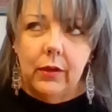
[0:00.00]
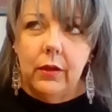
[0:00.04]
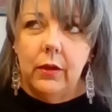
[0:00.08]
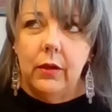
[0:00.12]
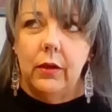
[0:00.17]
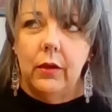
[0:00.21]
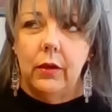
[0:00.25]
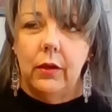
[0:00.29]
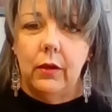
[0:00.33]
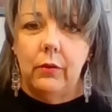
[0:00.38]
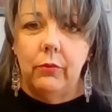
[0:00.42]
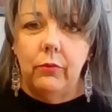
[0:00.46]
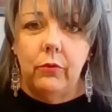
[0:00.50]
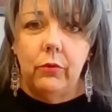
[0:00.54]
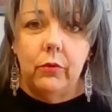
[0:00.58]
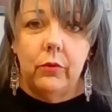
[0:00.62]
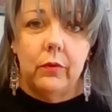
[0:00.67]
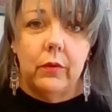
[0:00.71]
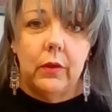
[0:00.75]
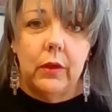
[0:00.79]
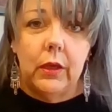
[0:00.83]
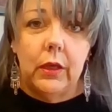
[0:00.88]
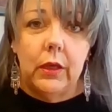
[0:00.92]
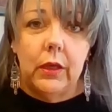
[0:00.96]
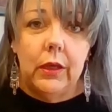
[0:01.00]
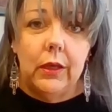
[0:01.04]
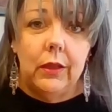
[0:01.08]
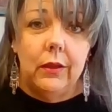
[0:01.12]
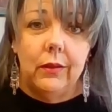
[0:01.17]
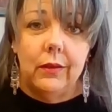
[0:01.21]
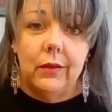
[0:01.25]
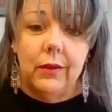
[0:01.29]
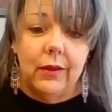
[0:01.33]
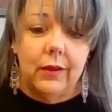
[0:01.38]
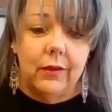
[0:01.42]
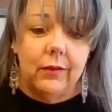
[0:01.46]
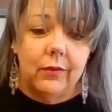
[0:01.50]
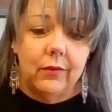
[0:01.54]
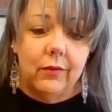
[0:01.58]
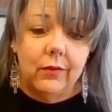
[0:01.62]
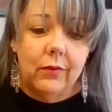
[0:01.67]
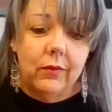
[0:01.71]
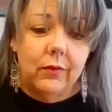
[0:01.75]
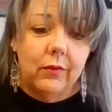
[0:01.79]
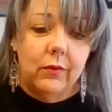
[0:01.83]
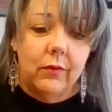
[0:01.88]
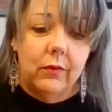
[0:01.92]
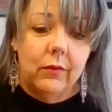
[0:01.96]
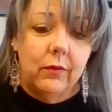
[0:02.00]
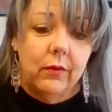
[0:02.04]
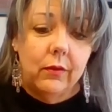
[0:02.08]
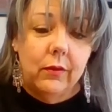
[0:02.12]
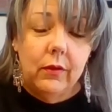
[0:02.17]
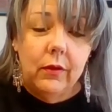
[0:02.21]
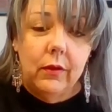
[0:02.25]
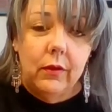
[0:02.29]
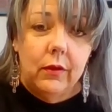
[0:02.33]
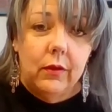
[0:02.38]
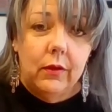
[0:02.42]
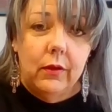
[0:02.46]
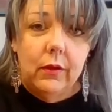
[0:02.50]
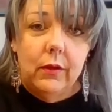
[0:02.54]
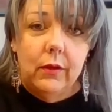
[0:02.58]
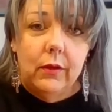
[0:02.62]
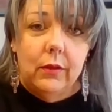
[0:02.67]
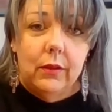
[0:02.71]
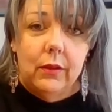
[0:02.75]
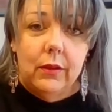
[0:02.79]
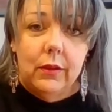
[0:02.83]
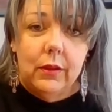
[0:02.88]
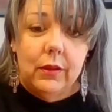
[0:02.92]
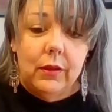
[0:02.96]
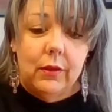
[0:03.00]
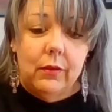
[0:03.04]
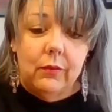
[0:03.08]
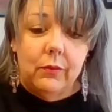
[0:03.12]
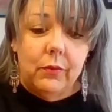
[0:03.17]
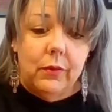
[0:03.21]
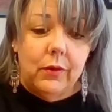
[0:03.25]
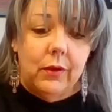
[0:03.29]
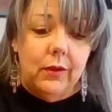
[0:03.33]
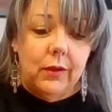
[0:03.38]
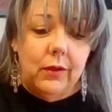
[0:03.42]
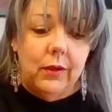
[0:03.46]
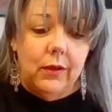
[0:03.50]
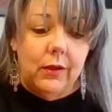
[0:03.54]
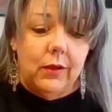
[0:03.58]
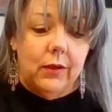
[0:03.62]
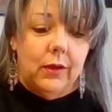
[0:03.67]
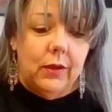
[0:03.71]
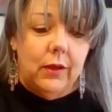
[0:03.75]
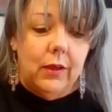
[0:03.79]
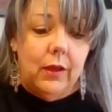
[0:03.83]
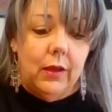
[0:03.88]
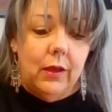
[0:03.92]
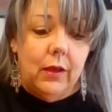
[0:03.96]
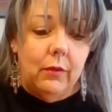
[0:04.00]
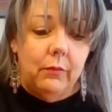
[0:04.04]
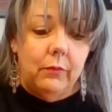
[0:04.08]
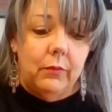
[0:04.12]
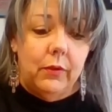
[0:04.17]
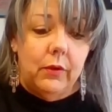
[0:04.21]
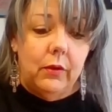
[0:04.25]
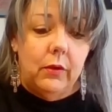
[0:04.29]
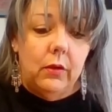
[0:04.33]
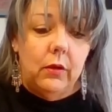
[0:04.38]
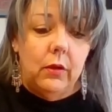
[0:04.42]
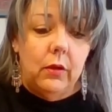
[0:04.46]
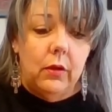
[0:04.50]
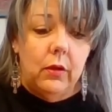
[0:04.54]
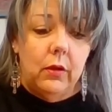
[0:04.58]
and I'm just thinking that's that's probably not going to happen.